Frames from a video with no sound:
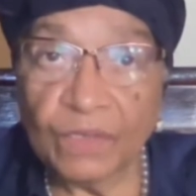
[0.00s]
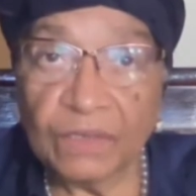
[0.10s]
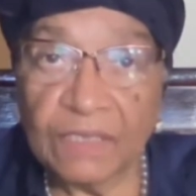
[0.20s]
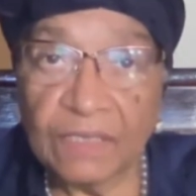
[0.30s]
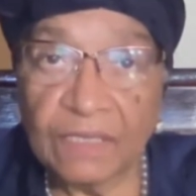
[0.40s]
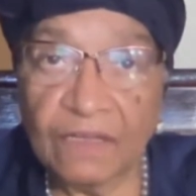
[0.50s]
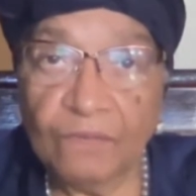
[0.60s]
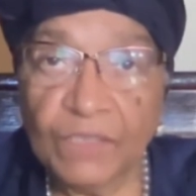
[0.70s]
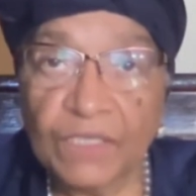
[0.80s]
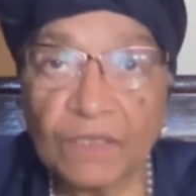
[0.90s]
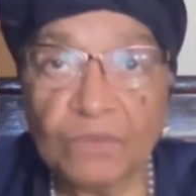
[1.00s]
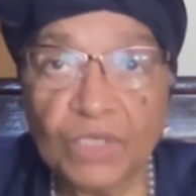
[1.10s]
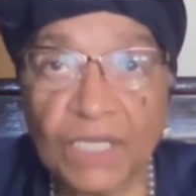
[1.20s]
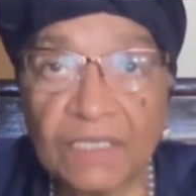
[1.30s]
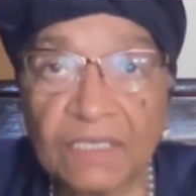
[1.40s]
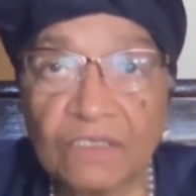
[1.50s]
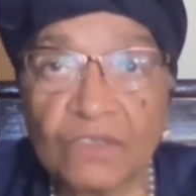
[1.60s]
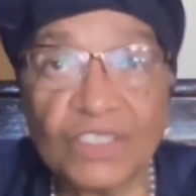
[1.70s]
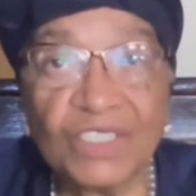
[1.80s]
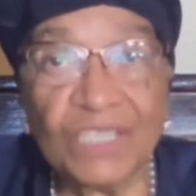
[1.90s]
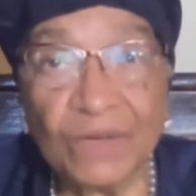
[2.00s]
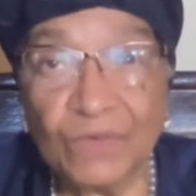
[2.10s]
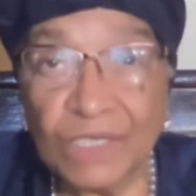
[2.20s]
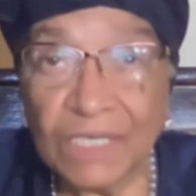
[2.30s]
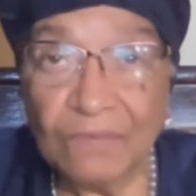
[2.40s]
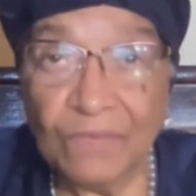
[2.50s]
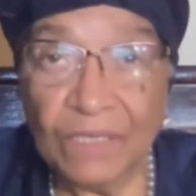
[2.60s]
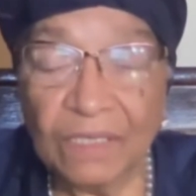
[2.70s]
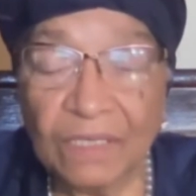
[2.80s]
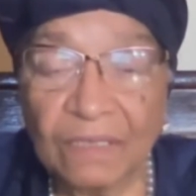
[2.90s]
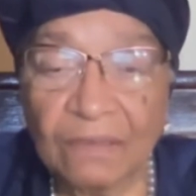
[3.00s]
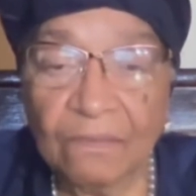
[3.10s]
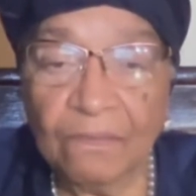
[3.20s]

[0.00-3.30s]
the world have been subjected to stereotyping